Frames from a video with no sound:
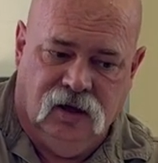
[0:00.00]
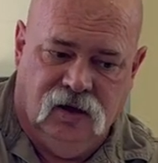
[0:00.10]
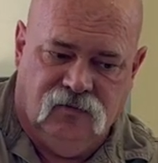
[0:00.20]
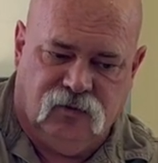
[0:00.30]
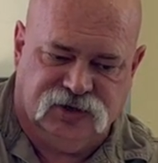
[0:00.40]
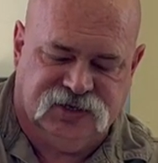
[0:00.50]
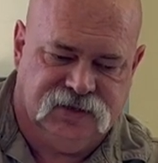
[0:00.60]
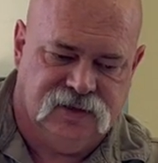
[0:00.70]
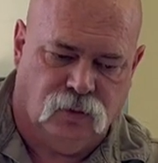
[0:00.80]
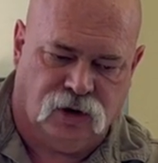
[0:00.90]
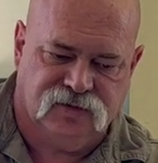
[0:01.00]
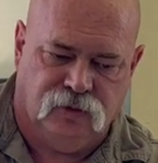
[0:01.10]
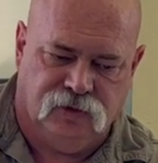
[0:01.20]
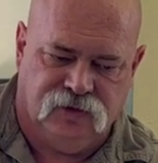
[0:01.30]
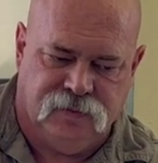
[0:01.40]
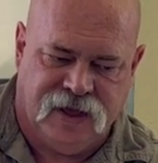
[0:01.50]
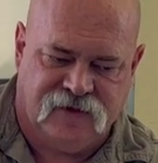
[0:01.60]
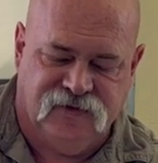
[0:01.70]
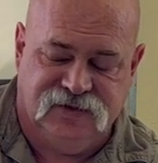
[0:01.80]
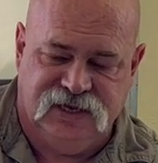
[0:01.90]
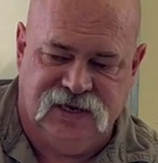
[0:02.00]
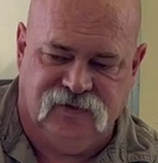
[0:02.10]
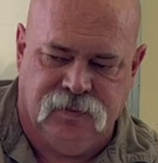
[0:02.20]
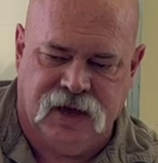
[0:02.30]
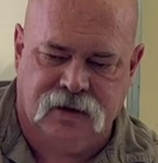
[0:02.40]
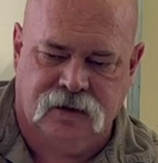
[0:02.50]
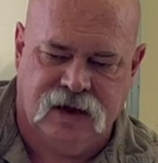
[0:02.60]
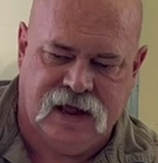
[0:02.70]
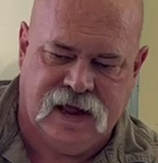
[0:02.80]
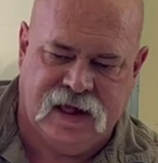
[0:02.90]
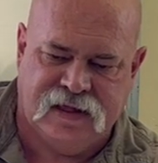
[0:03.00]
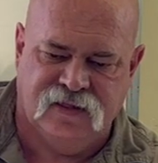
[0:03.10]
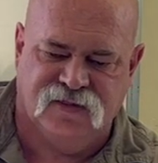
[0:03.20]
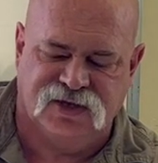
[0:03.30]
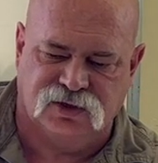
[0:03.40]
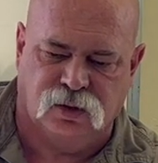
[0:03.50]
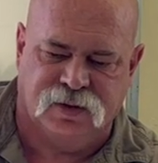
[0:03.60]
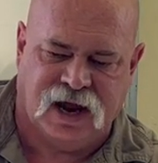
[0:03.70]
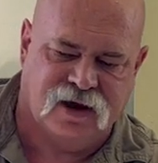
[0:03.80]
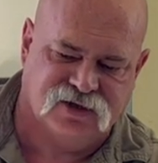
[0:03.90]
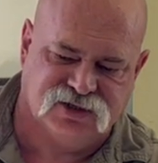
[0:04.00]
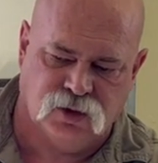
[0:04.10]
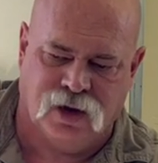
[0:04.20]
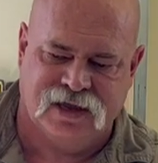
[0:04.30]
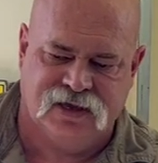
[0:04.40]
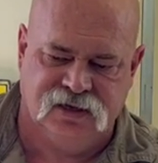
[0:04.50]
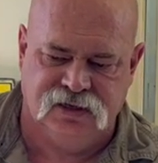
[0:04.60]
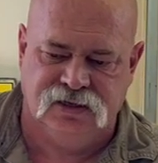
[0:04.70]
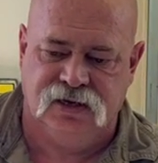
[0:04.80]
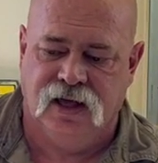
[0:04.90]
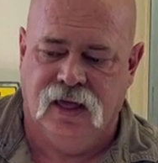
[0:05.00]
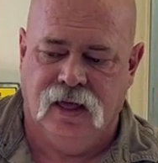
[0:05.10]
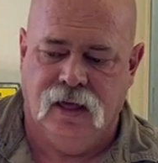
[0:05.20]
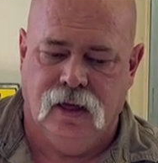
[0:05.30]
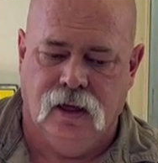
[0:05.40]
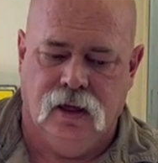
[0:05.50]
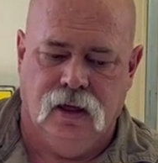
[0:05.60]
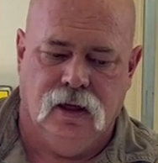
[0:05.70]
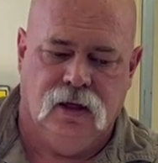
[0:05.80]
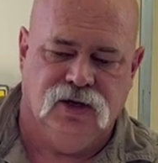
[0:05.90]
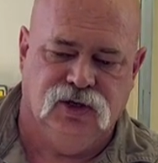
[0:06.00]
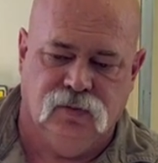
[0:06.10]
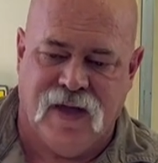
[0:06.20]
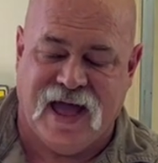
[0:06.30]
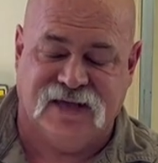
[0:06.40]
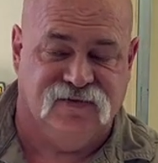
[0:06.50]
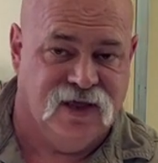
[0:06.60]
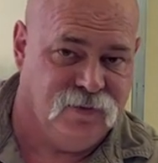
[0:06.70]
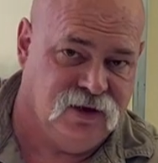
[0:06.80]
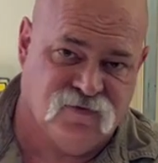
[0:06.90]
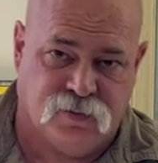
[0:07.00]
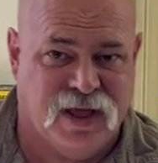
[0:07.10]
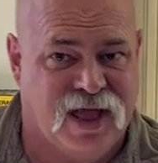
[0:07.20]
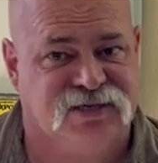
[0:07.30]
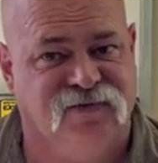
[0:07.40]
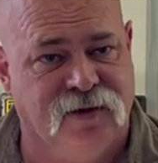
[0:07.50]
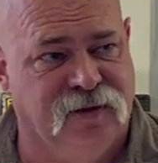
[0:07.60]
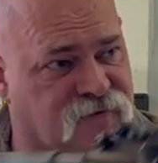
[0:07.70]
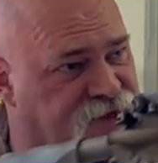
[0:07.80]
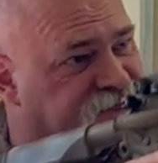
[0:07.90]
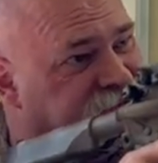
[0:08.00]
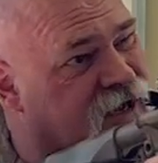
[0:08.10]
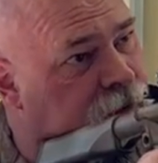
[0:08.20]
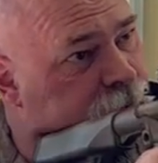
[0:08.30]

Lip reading: for something that works with the PEC 15 even better, and get this a little bit higher so I could do passive aiming. For passive aiming for this, I got to